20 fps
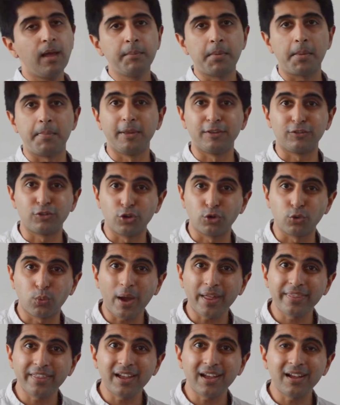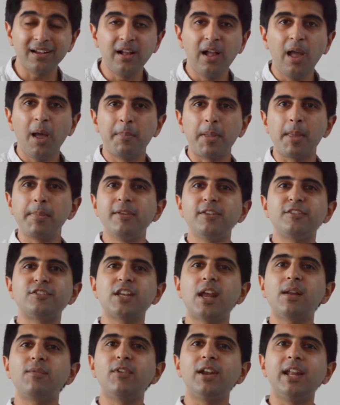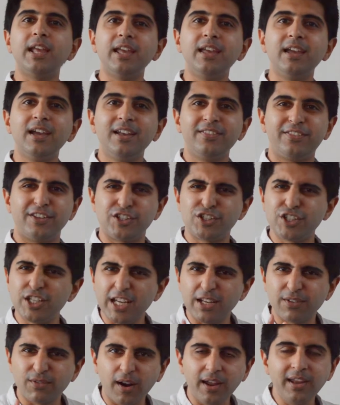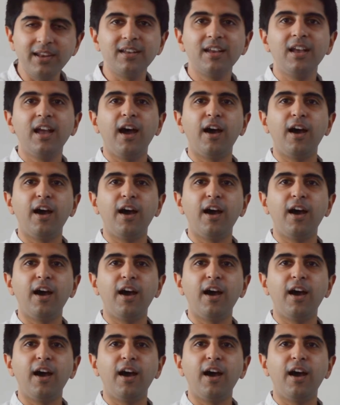maybe it's good weather, maybe it's generally the cheap, right?